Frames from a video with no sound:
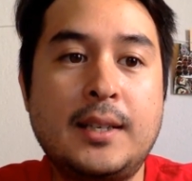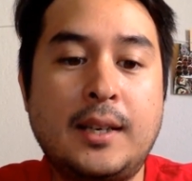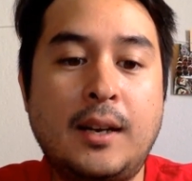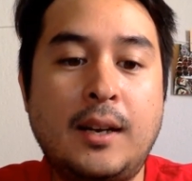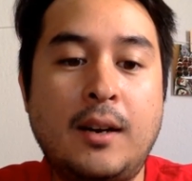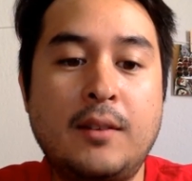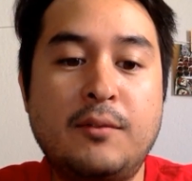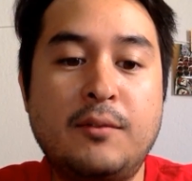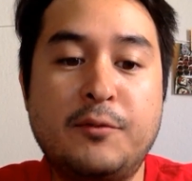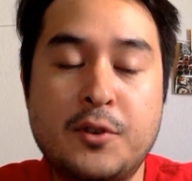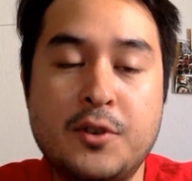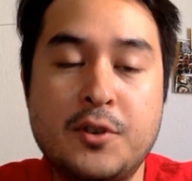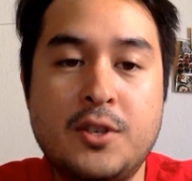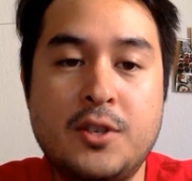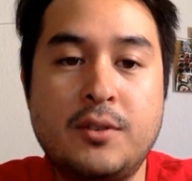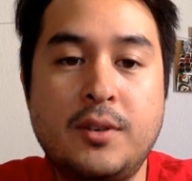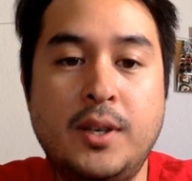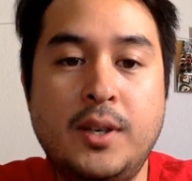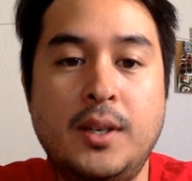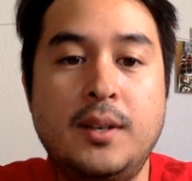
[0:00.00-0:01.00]
on First
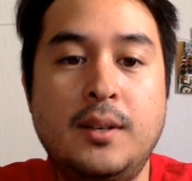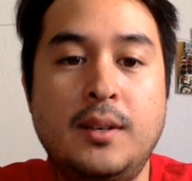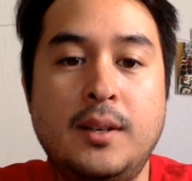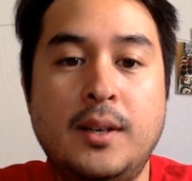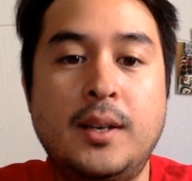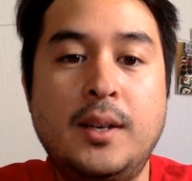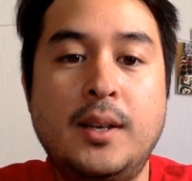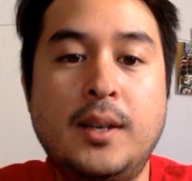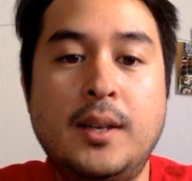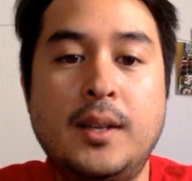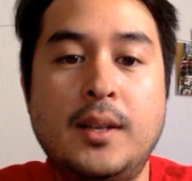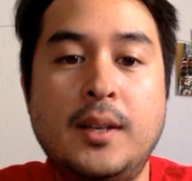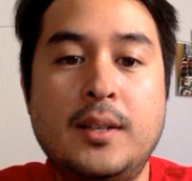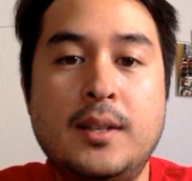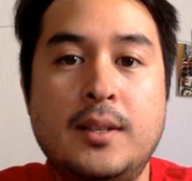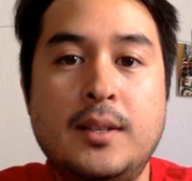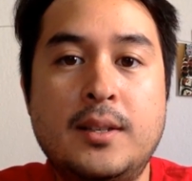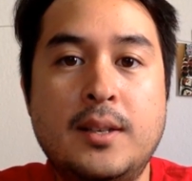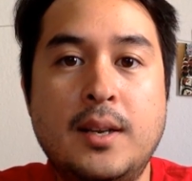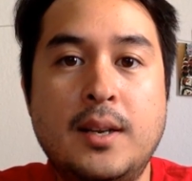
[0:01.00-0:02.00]
Street
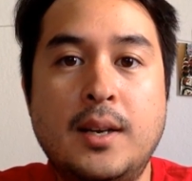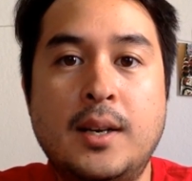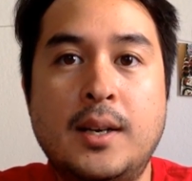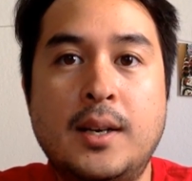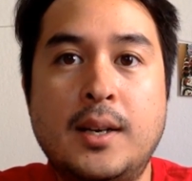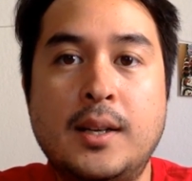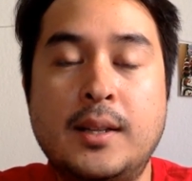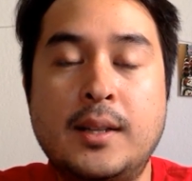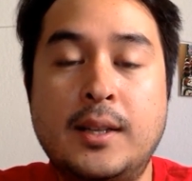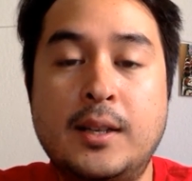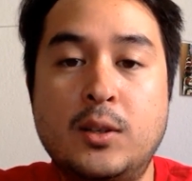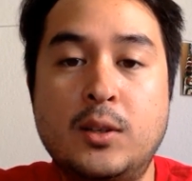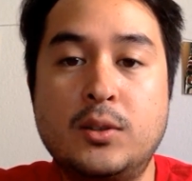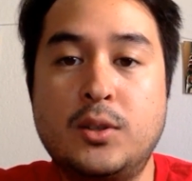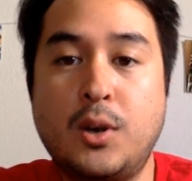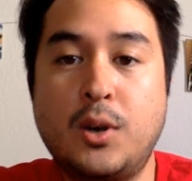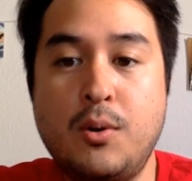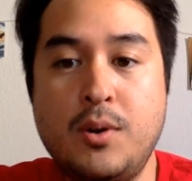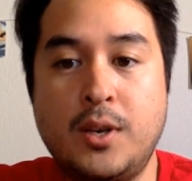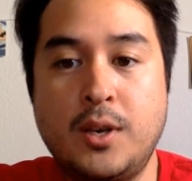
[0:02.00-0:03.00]
in Little
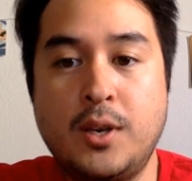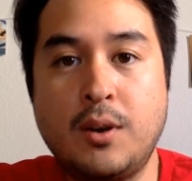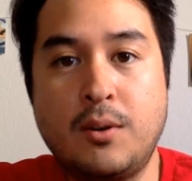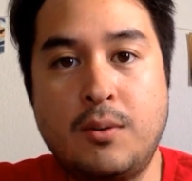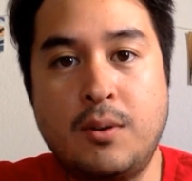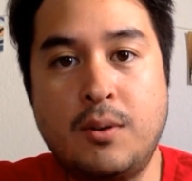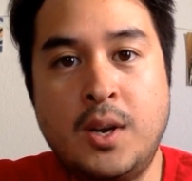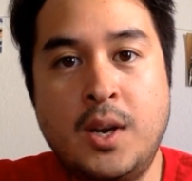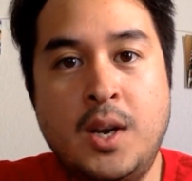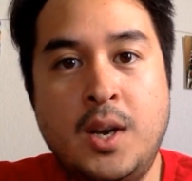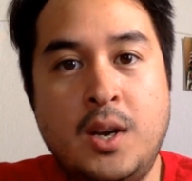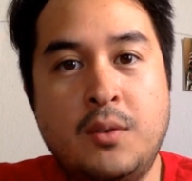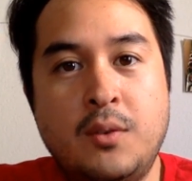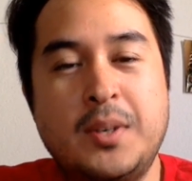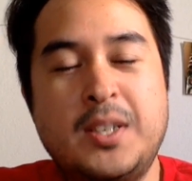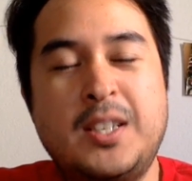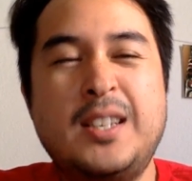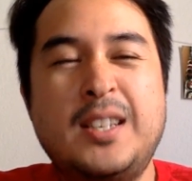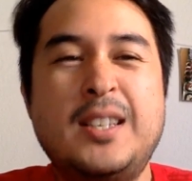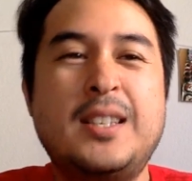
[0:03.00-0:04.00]
Tokyo,
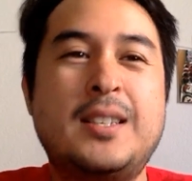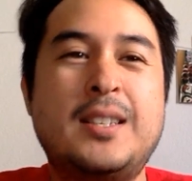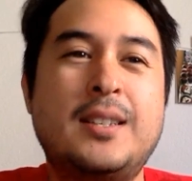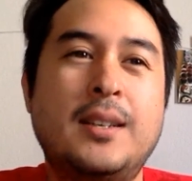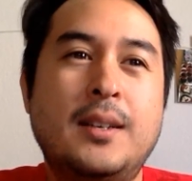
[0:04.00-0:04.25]
which is